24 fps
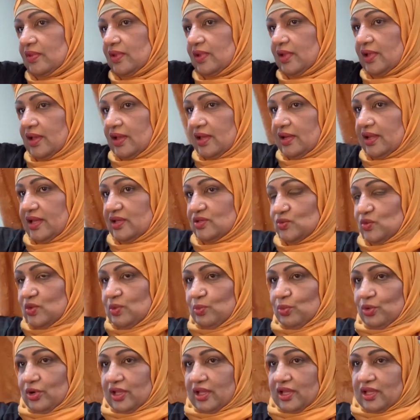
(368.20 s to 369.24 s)
and as we
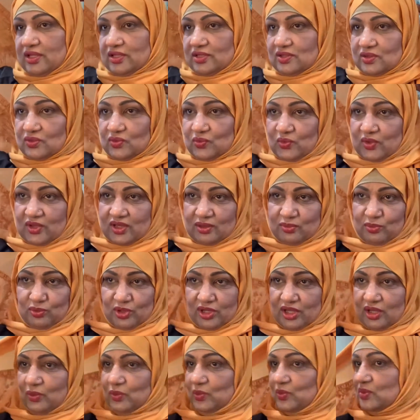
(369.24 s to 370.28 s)
bring it, we can bring
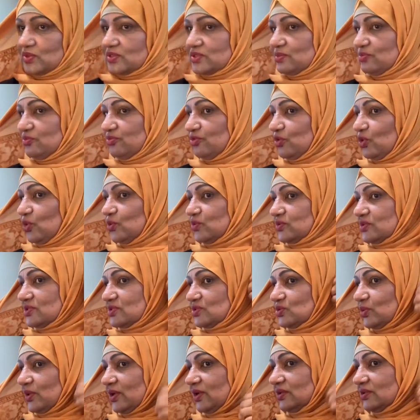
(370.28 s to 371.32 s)
it with some folds as
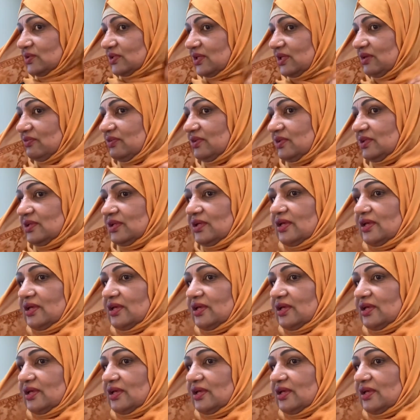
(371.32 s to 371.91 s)
well to give it